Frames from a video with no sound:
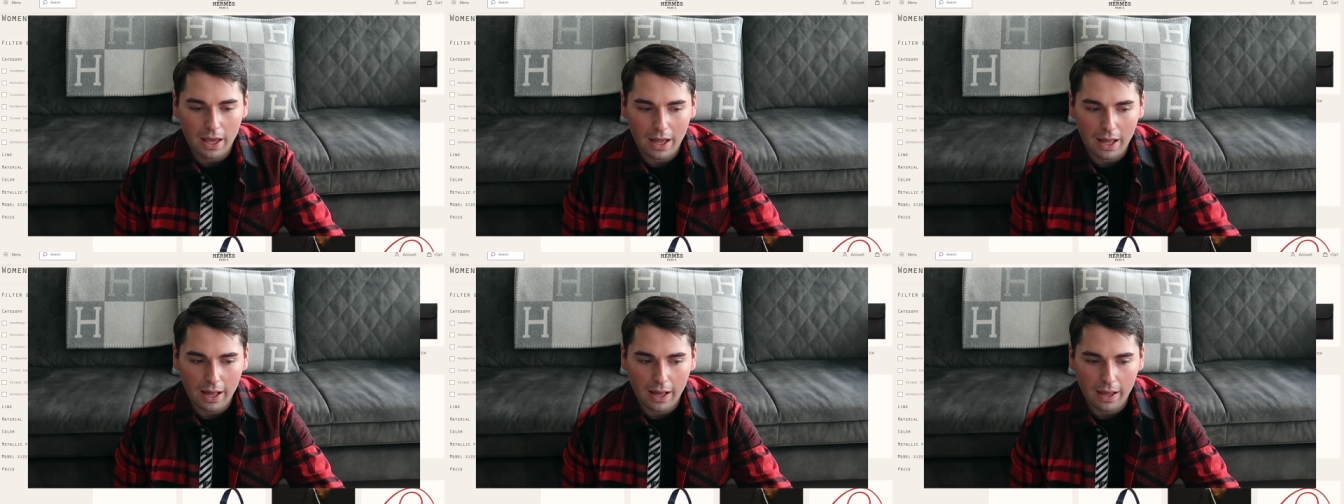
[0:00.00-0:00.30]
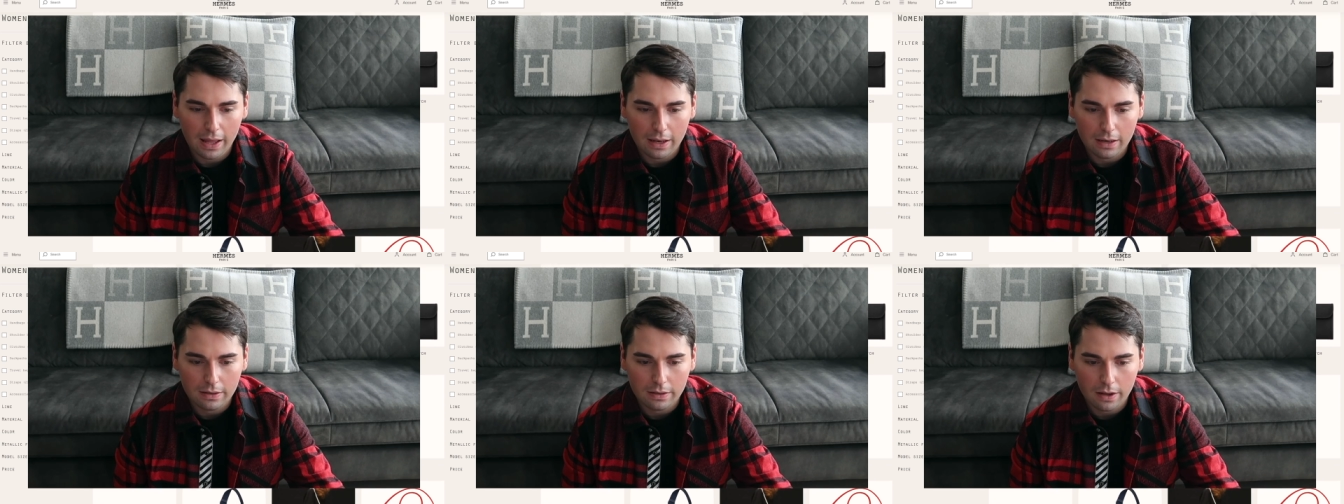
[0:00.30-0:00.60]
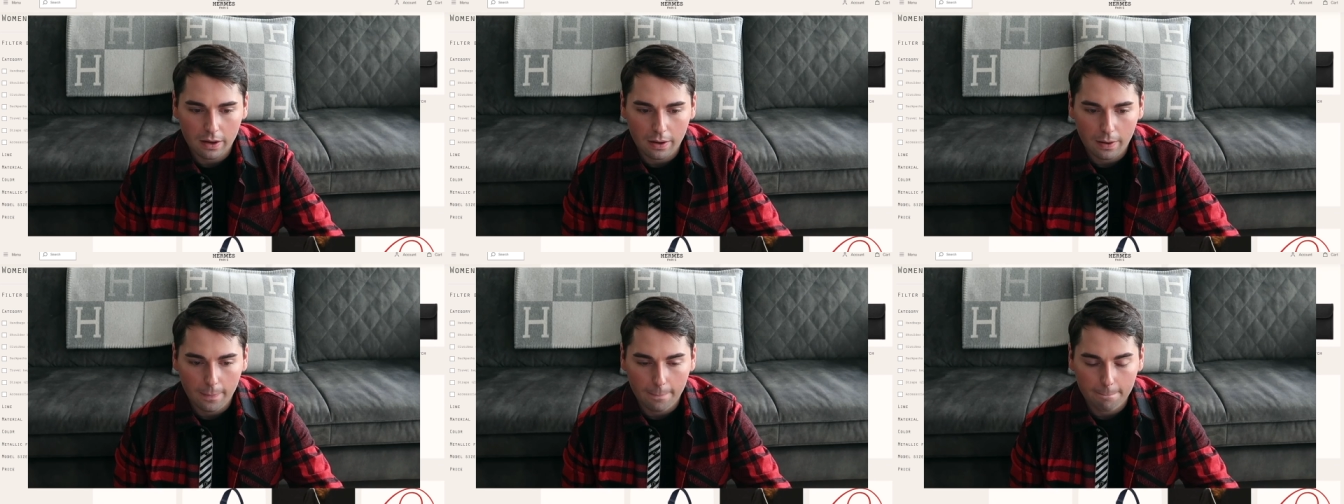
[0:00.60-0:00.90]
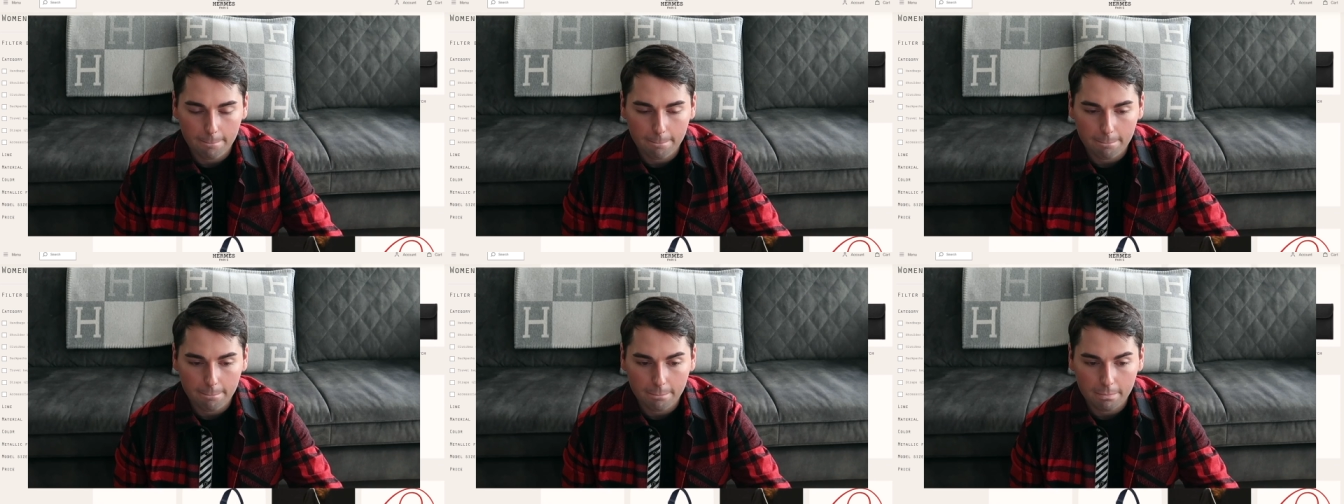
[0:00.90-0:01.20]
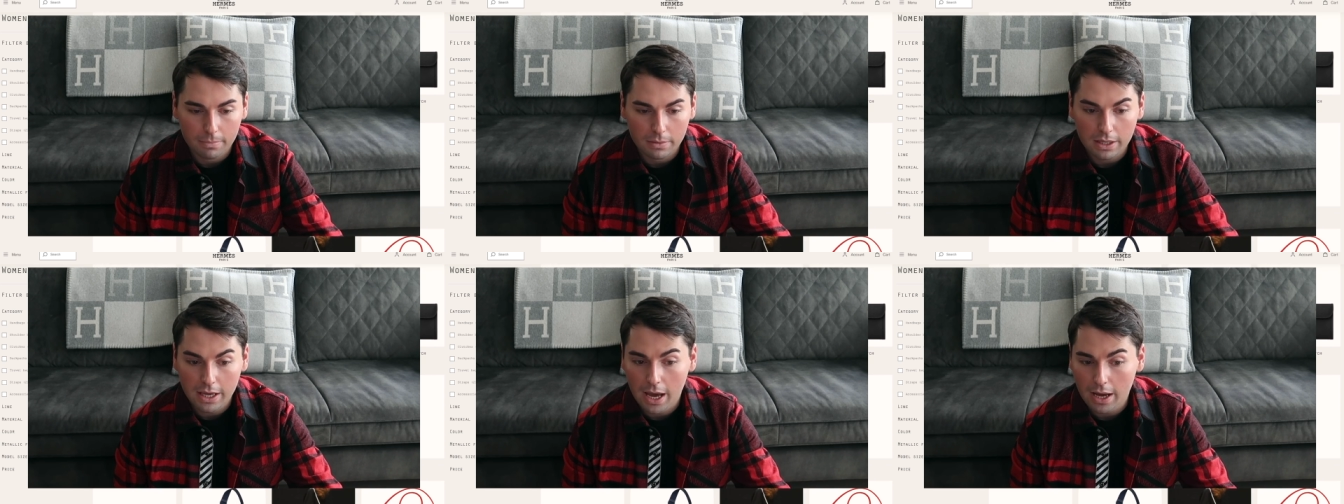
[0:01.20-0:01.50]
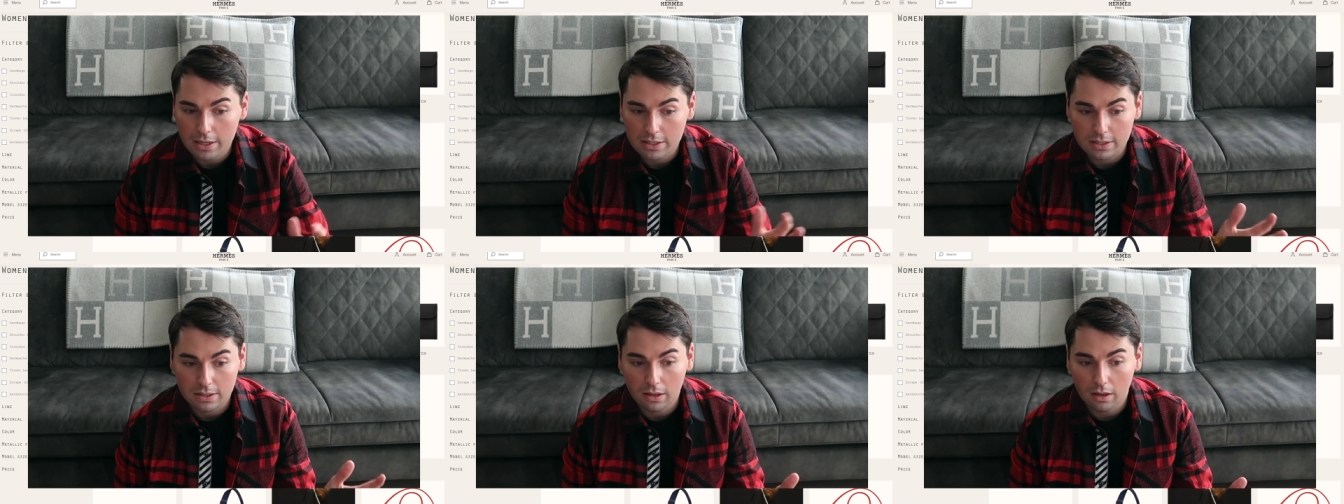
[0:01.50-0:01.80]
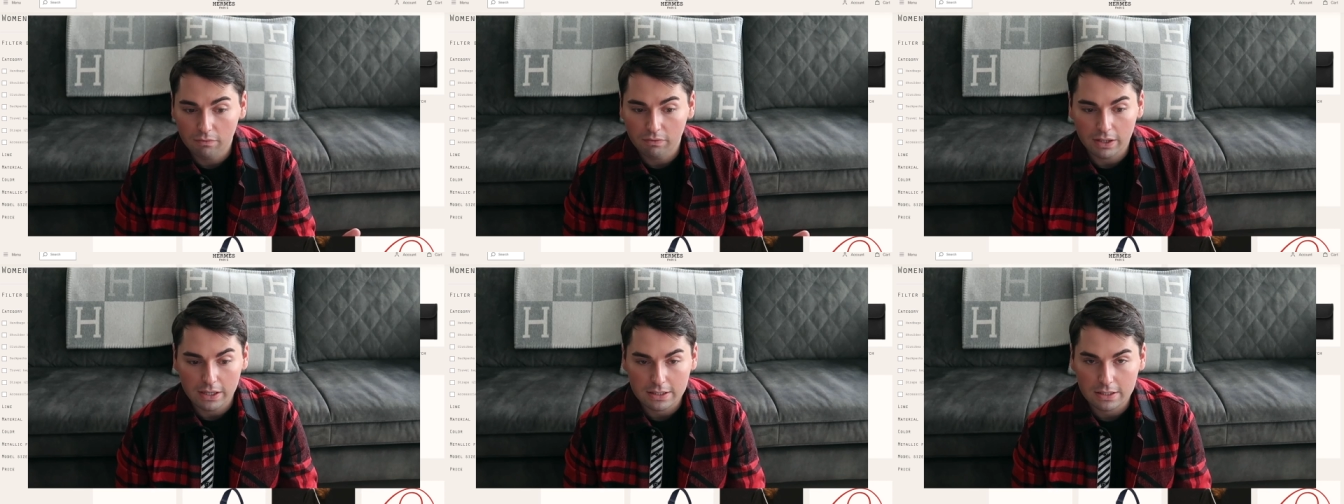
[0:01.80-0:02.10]
And yeah, it's
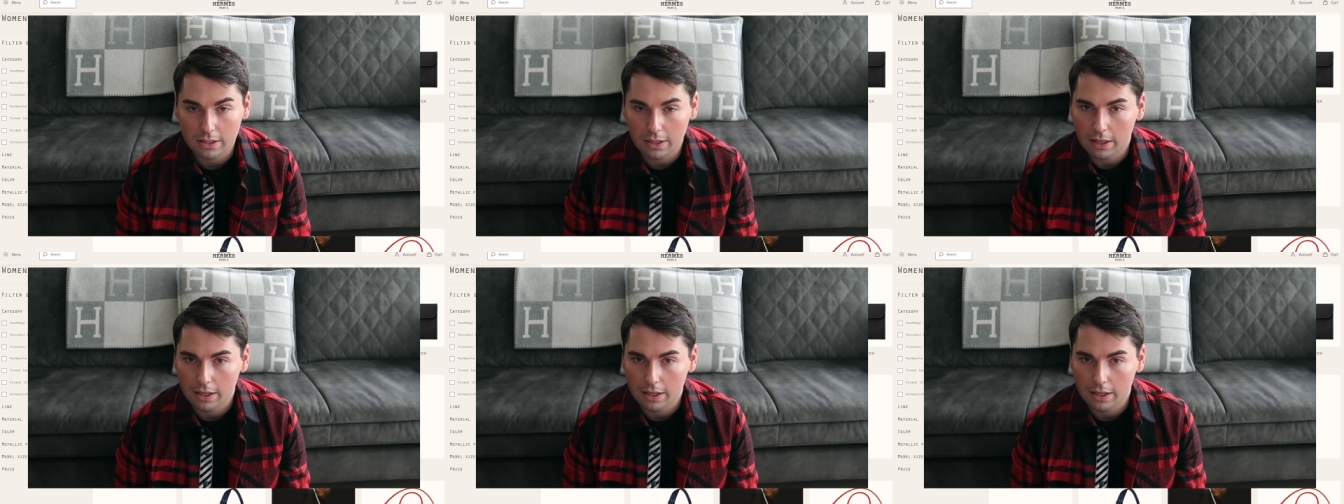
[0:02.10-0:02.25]
lovely.